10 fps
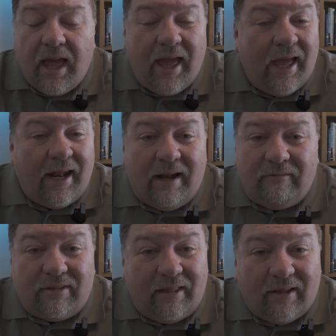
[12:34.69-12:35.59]
and
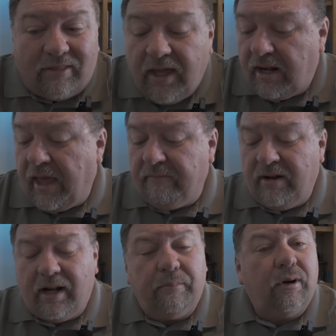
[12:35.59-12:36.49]
everything like that. I haven't
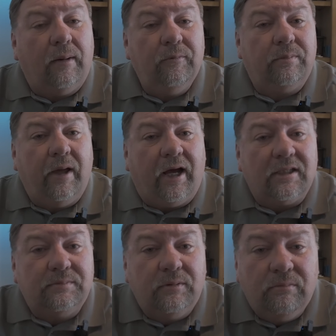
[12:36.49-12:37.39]
had a problem with my
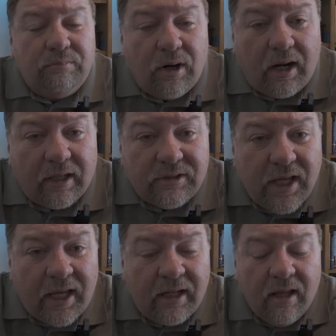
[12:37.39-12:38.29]
Osmo products
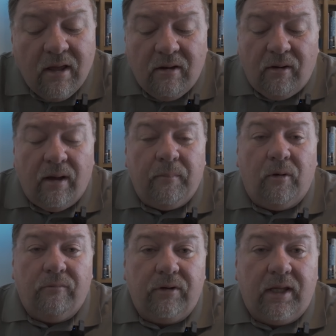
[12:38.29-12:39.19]
yet.
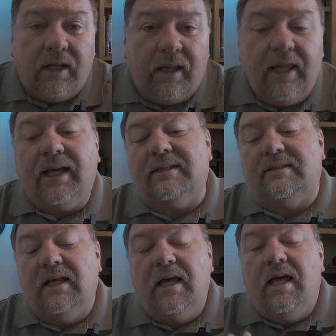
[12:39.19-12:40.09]
Overheating,
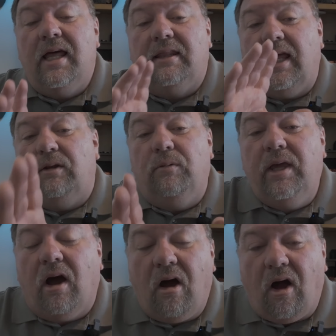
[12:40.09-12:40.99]
yes, they do
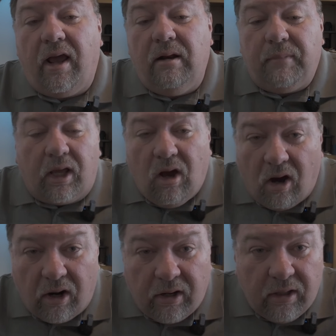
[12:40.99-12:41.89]
get hot in my
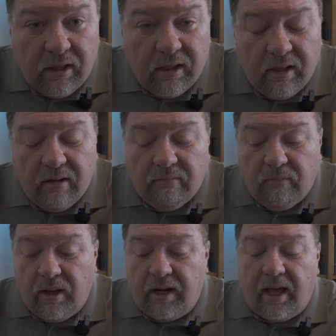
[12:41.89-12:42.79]
car
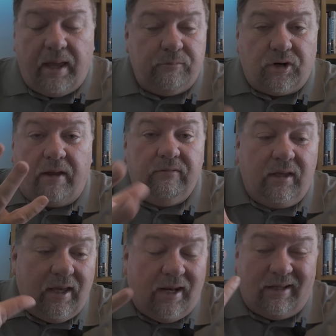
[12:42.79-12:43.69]
when I am
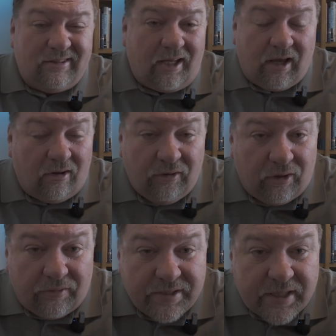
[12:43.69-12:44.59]
driving and it's like 100
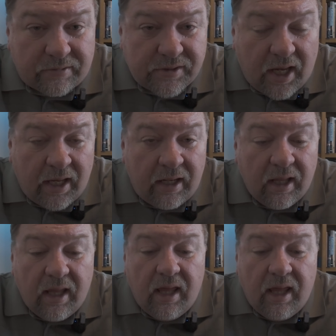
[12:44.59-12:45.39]
degrees outside.